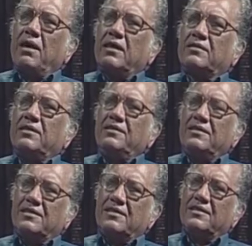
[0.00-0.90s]

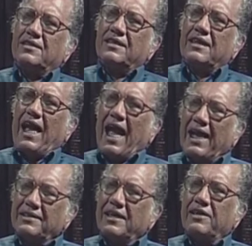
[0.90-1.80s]
merchants
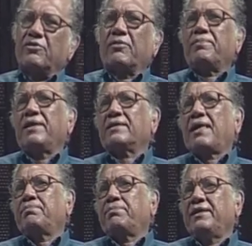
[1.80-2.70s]
and the European
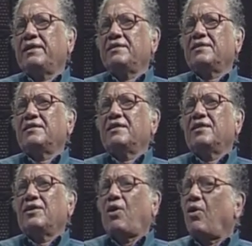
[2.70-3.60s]
companies
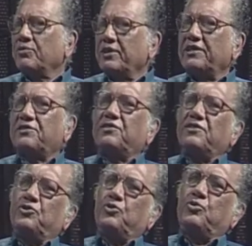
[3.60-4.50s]
on this
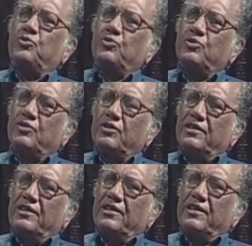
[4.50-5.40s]
issue.
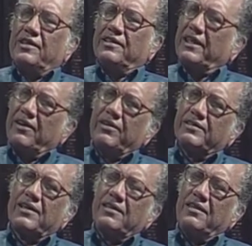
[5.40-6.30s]
There were
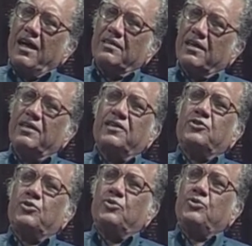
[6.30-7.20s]
certain other
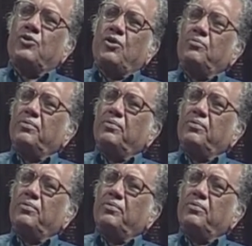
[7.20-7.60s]
issues on